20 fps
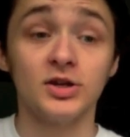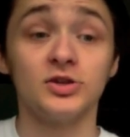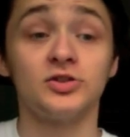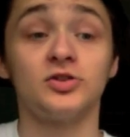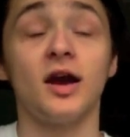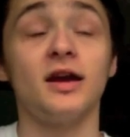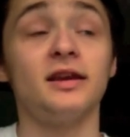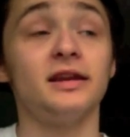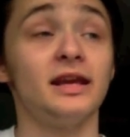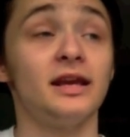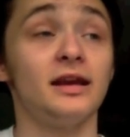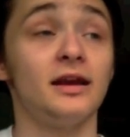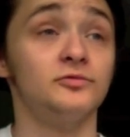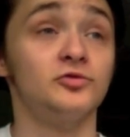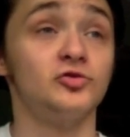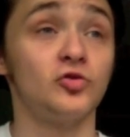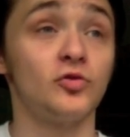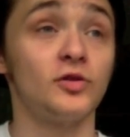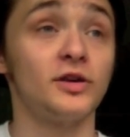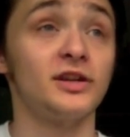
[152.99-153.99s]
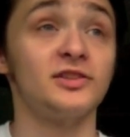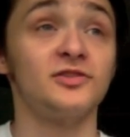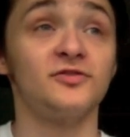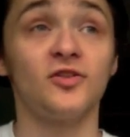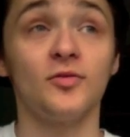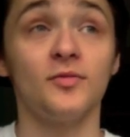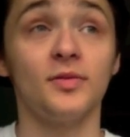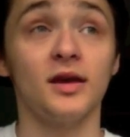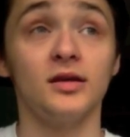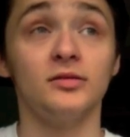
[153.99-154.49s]
so any drawings
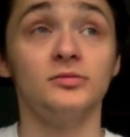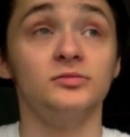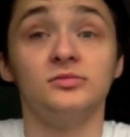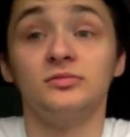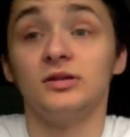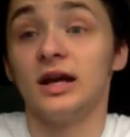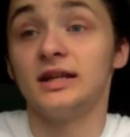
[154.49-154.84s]
from them,